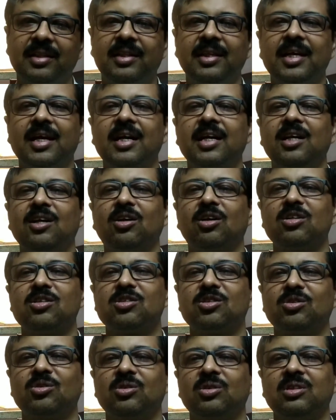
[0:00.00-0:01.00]
Therein
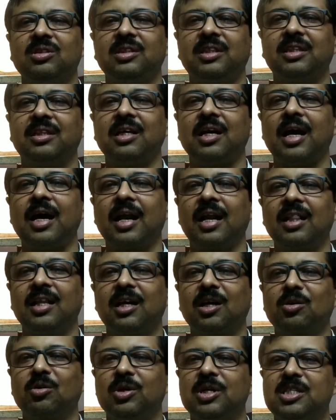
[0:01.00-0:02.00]
also
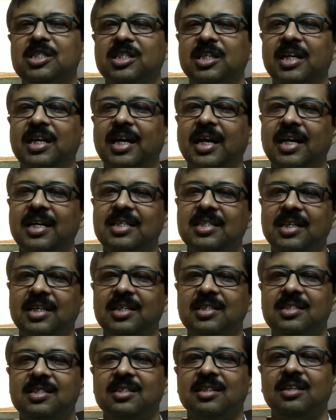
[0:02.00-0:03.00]
another question
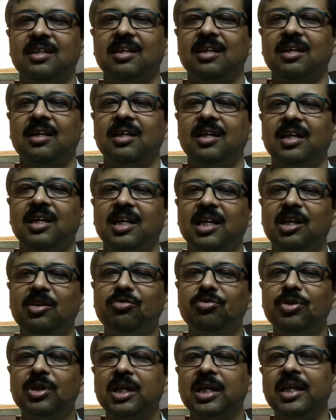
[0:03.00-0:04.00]
arises, if
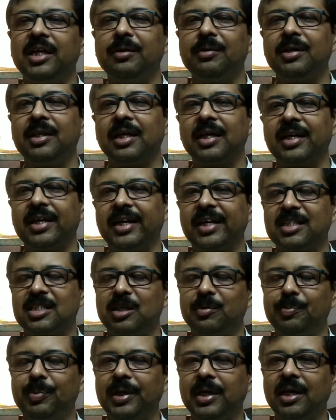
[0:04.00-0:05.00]
we read the text
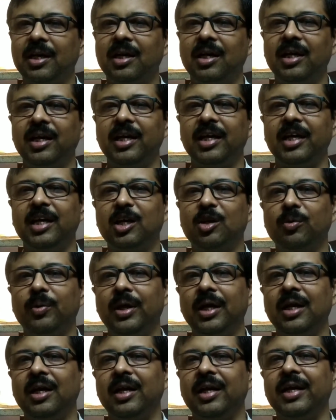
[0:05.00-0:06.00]
repeatedly, it
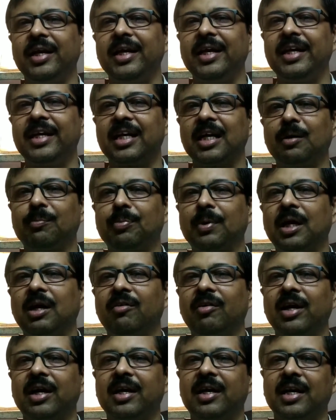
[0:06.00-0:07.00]
will eat up
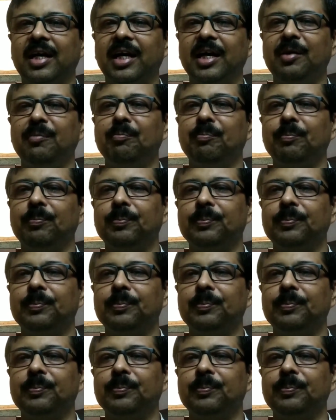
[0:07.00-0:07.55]
our time.